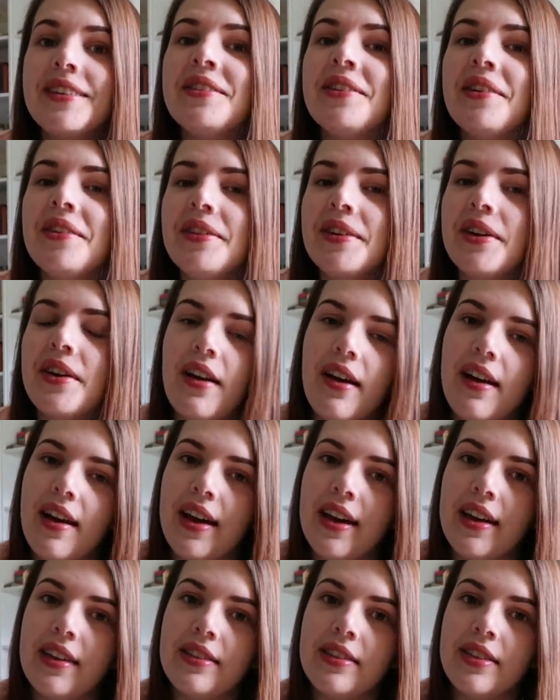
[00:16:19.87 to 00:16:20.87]
you know, the
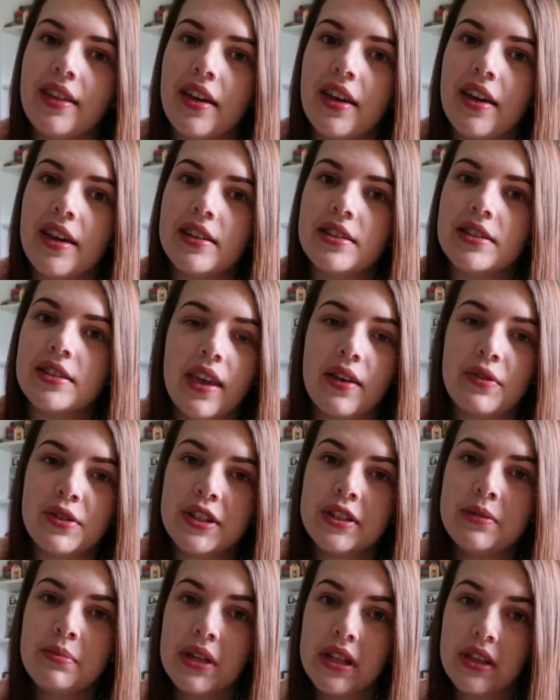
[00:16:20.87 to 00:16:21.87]
guy that
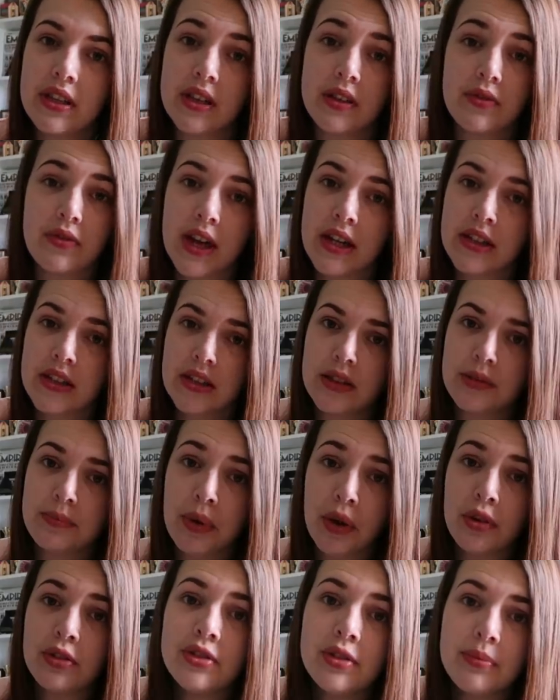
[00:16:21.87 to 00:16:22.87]
gifted me the advanced
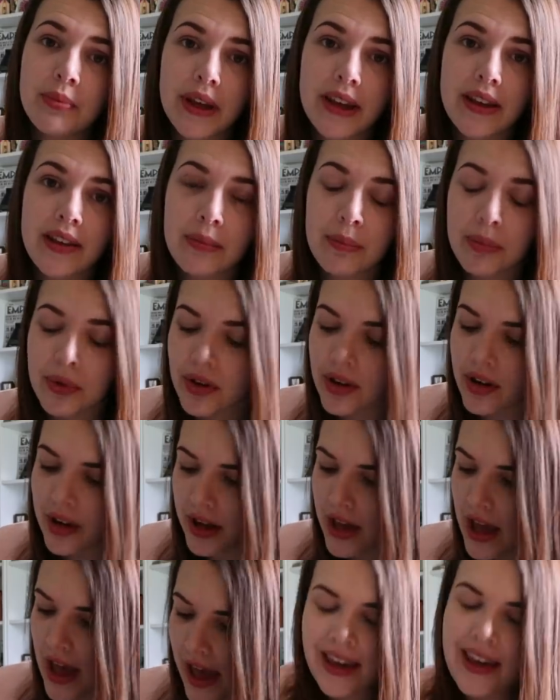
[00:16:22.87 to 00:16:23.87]
potion making book.